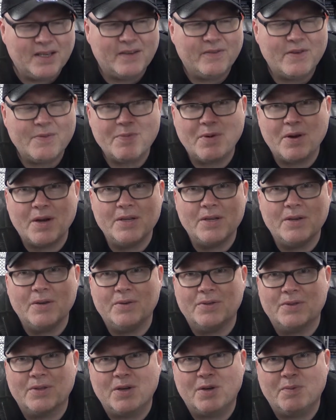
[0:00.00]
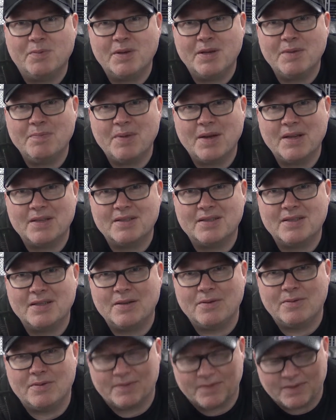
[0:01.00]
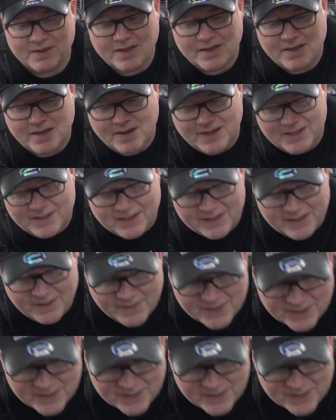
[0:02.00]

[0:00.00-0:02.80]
you buy a used copy. But still, you know, it does have